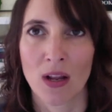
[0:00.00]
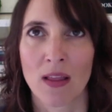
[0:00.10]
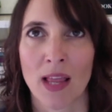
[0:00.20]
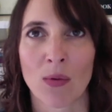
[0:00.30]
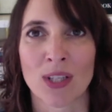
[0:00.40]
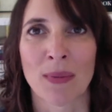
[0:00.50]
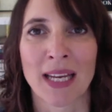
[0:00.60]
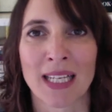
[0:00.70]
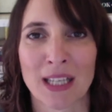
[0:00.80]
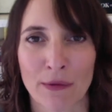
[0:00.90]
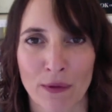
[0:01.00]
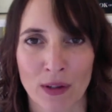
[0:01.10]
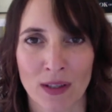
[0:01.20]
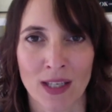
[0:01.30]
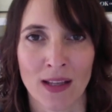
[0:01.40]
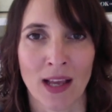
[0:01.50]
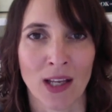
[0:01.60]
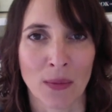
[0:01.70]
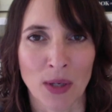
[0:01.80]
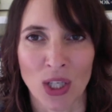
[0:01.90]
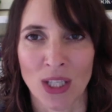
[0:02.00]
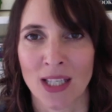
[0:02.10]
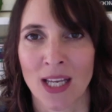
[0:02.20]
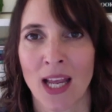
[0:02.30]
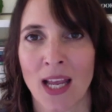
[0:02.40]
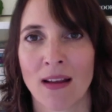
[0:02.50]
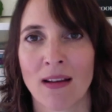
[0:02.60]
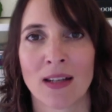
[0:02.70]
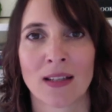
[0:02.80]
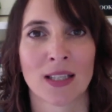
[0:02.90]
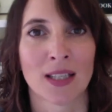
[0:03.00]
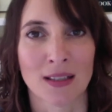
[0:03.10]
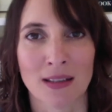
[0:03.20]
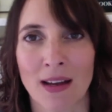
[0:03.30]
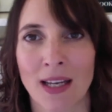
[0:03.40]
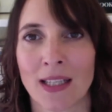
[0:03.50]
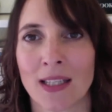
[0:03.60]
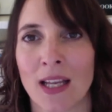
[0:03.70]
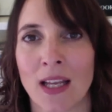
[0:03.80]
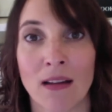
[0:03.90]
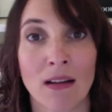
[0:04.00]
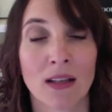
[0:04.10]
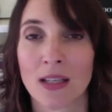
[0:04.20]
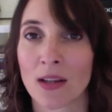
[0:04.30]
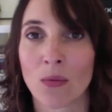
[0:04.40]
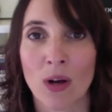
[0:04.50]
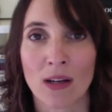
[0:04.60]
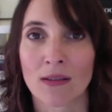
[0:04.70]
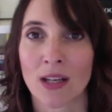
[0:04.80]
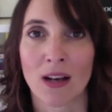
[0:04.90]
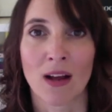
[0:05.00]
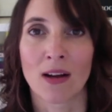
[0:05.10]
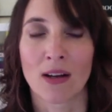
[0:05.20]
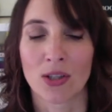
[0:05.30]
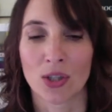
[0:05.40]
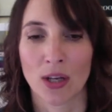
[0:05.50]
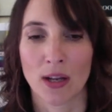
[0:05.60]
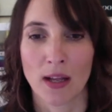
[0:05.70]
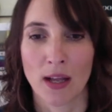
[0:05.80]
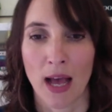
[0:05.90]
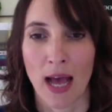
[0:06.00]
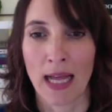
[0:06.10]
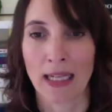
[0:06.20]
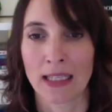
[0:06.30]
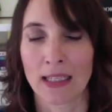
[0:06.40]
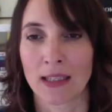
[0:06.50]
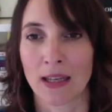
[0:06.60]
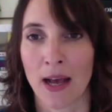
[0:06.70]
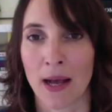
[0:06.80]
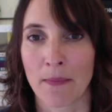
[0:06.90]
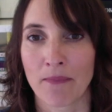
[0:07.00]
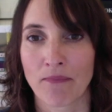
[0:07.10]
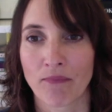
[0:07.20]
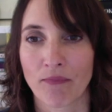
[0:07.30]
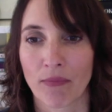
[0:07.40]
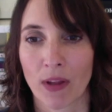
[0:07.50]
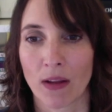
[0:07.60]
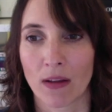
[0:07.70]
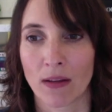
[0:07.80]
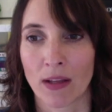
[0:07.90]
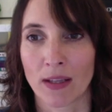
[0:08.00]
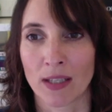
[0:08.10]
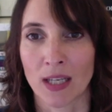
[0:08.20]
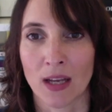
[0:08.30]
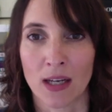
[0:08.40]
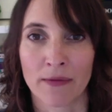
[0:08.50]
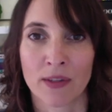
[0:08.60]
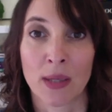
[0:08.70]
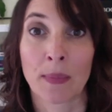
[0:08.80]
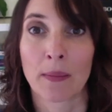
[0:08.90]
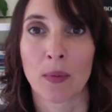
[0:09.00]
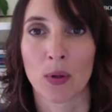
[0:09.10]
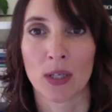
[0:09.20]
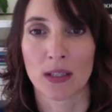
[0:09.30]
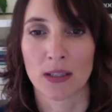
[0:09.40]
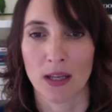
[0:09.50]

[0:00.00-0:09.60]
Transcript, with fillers: They want to make a difference to their community, to society, to the world at large. And um, that there's a kind of tipping point,